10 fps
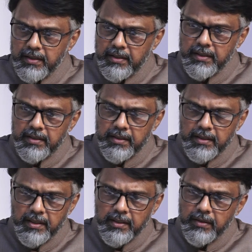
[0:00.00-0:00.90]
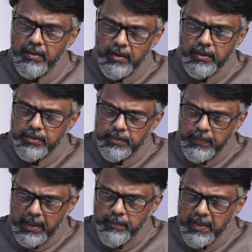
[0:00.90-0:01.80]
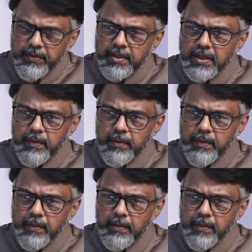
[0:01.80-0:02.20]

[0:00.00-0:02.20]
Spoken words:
and many such,